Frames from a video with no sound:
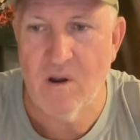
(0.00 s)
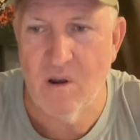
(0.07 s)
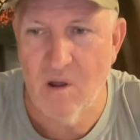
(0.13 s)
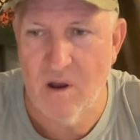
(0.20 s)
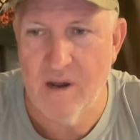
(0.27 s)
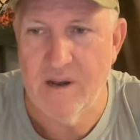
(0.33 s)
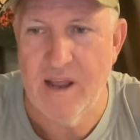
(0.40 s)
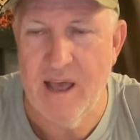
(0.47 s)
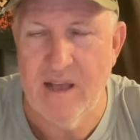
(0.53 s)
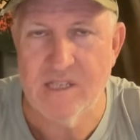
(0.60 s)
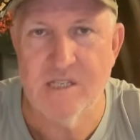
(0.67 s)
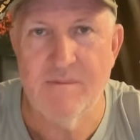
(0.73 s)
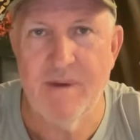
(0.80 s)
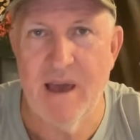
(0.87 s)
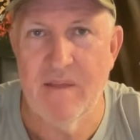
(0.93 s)
a lot of
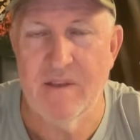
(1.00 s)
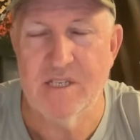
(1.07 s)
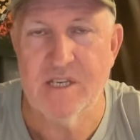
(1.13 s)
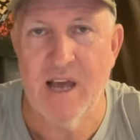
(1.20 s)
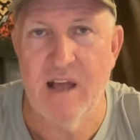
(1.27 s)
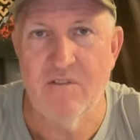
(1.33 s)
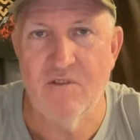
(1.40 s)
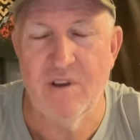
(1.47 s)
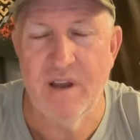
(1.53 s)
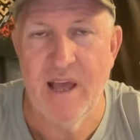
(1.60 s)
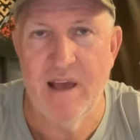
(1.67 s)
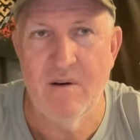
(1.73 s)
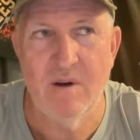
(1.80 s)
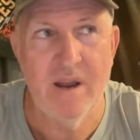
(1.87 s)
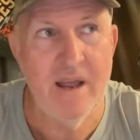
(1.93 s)
doubts about this country
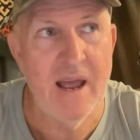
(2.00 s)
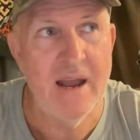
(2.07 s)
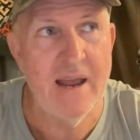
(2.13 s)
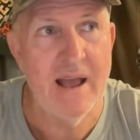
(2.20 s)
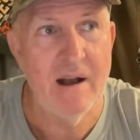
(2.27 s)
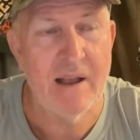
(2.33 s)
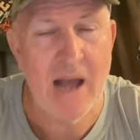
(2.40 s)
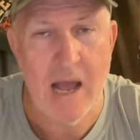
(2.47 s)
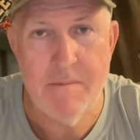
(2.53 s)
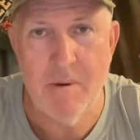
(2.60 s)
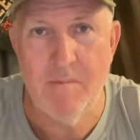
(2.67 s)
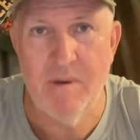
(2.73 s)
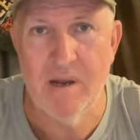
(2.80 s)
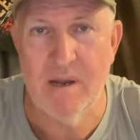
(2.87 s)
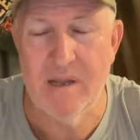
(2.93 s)
now and our
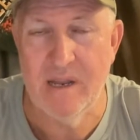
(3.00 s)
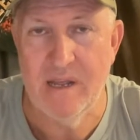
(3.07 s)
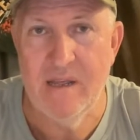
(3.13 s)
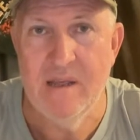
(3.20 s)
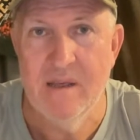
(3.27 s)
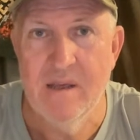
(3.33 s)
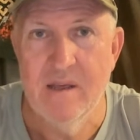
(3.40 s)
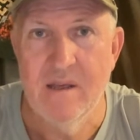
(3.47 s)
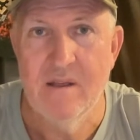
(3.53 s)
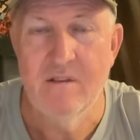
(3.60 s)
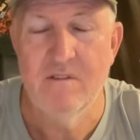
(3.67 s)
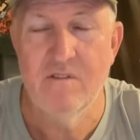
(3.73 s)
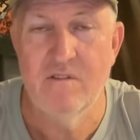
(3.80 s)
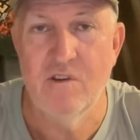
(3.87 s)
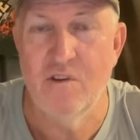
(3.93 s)
capability
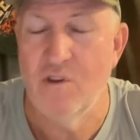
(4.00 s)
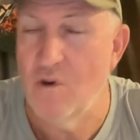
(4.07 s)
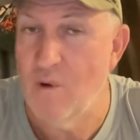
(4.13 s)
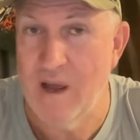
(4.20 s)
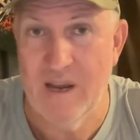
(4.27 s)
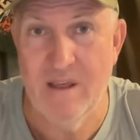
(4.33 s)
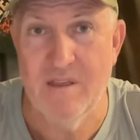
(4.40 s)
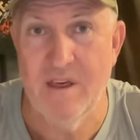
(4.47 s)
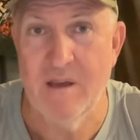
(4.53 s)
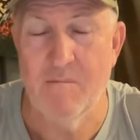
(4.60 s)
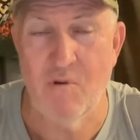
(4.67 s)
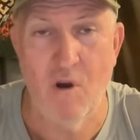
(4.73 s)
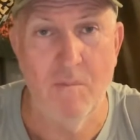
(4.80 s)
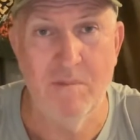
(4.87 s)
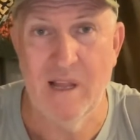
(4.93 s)
to do anything
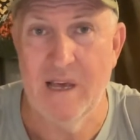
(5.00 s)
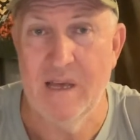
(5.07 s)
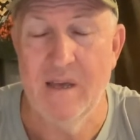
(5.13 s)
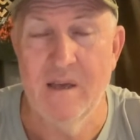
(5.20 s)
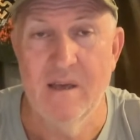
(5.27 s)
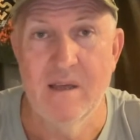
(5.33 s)
properly.